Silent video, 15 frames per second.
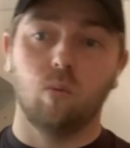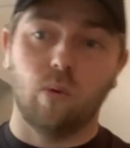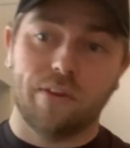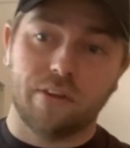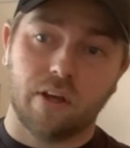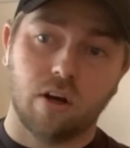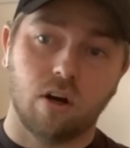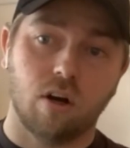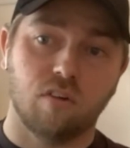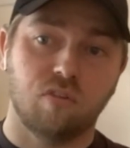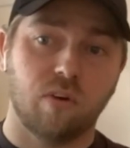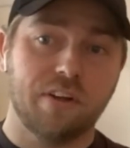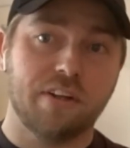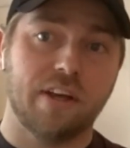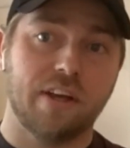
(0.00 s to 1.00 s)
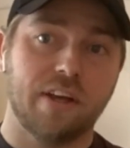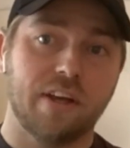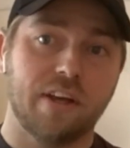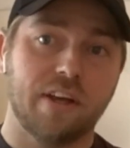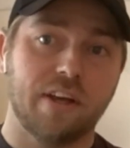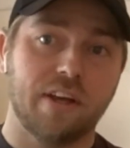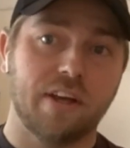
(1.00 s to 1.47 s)
when they're halfway
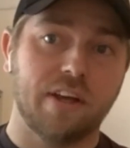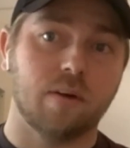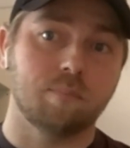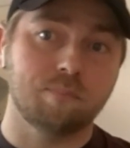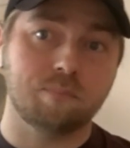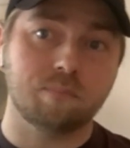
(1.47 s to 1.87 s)
down.